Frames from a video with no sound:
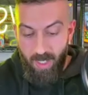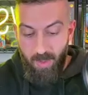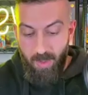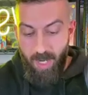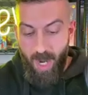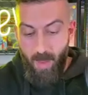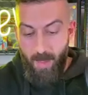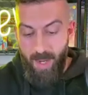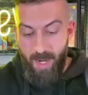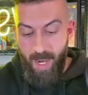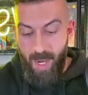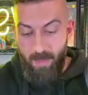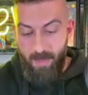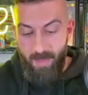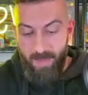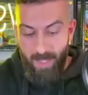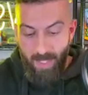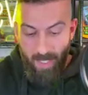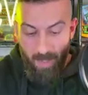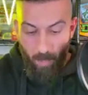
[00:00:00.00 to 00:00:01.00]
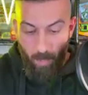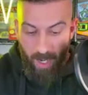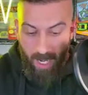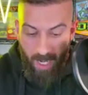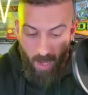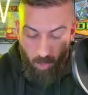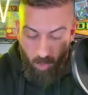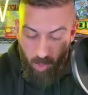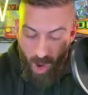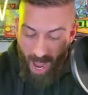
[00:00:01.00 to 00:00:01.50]
Coming up, we got
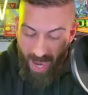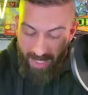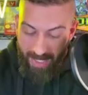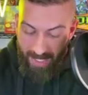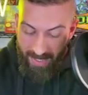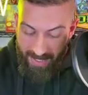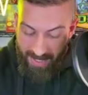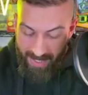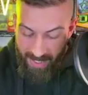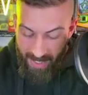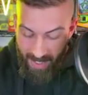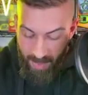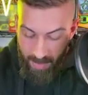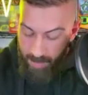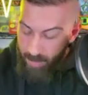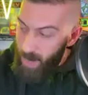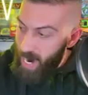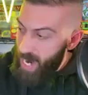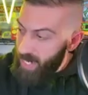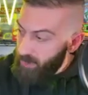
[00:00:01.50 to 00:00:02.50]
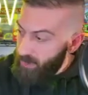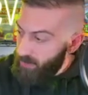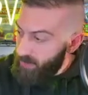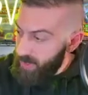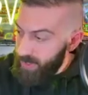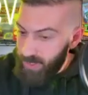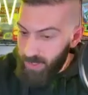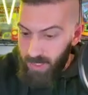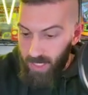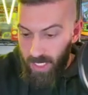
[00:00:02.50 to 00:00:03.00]
a Rockets
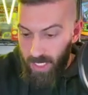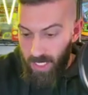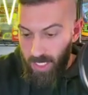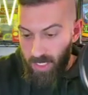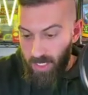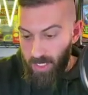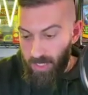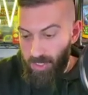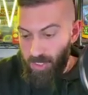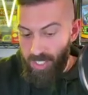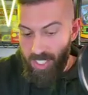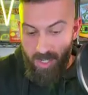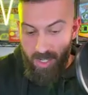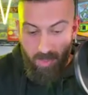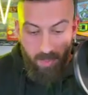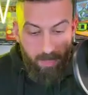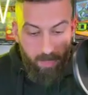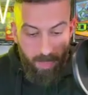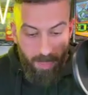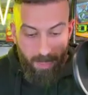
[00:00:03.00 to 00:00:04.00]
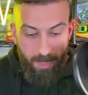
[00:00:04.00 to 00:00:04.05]
Minefield Gym.